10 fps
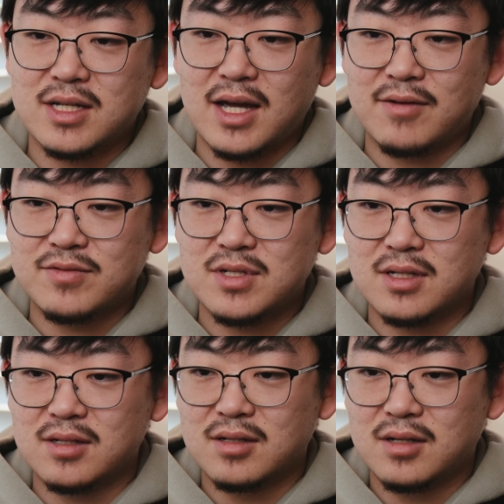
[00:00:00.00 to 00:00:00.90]
to have
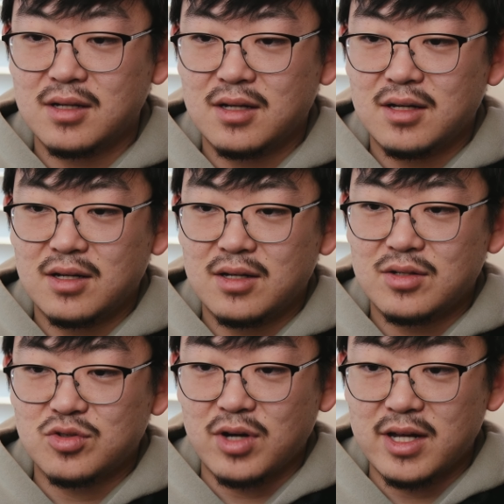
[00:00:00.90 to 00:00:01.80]
to
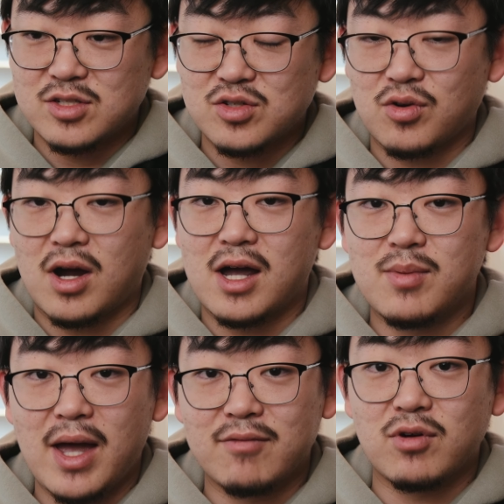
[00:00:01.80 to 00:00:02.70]
transcribe
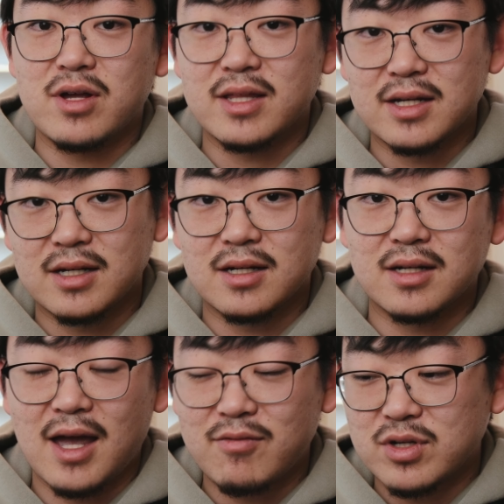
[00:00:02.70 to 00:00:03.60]
every
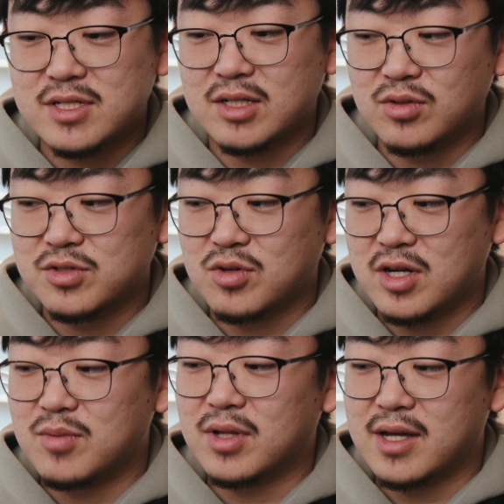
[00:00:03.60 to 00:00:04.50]
single
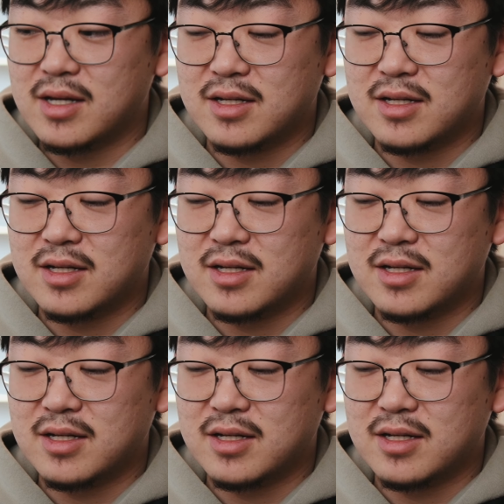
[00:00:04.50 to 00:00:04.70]
screenplay.